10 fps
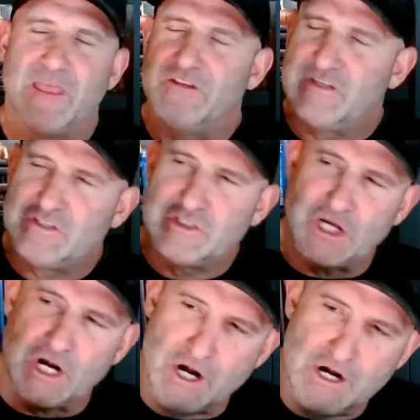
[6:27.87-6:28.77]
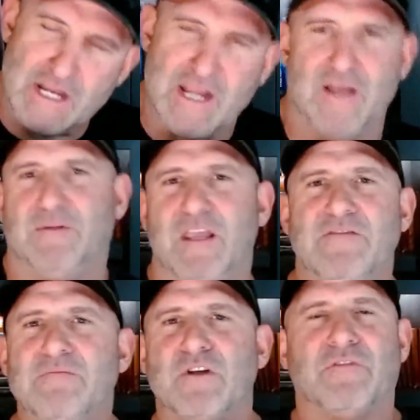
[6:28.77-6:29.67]
Just turn to Him. Give
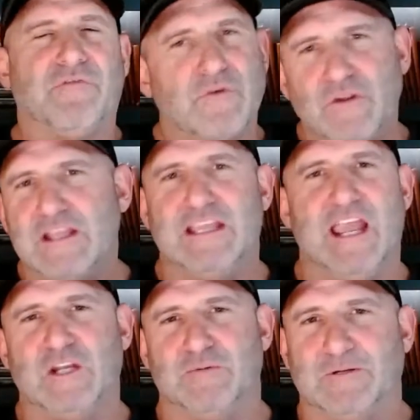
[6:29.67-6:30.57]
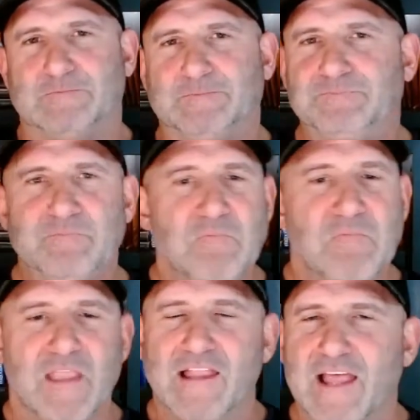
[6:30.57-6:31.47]
Him your full engagement
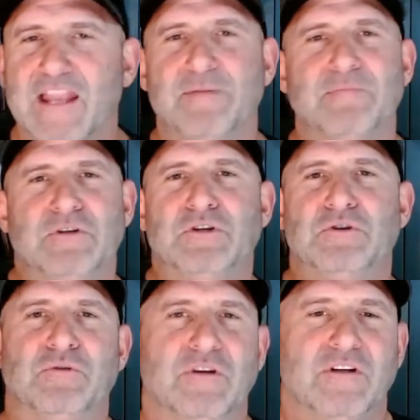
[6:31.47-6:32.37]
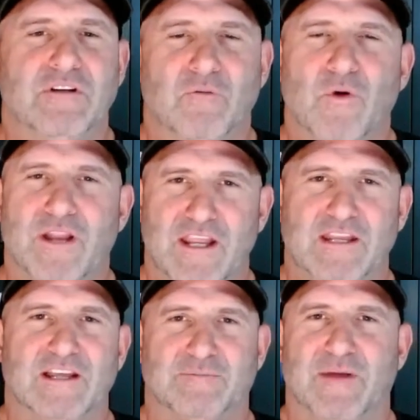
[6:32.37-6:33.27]
and let Him do what He
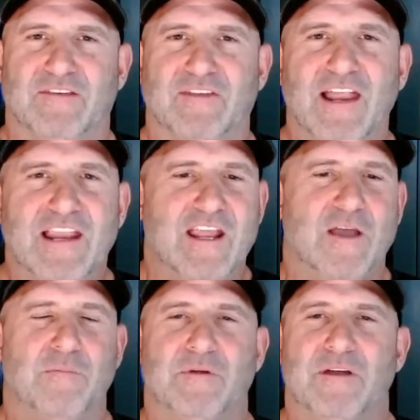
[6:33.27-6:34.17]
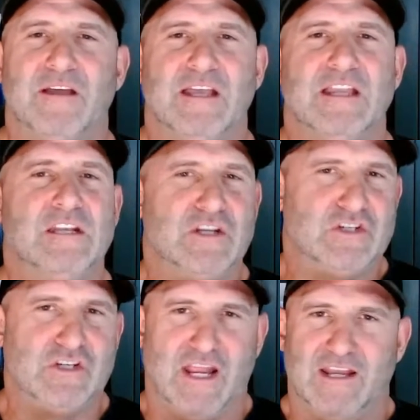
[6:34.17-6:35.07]
does best. Let Him
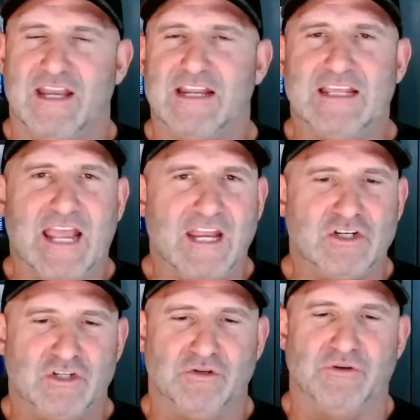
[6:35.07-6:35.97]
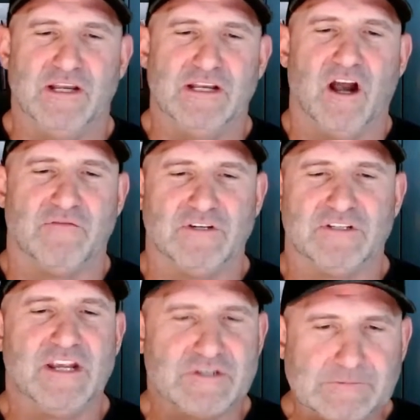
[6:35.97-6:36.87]
initiate and engage you in
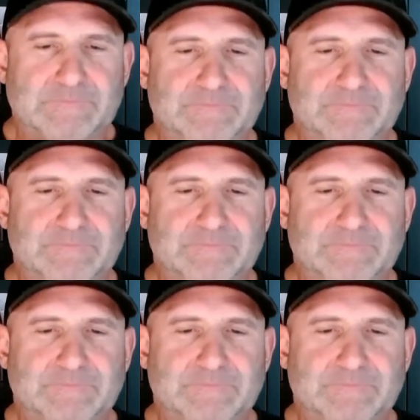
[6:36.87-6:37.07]
conversation.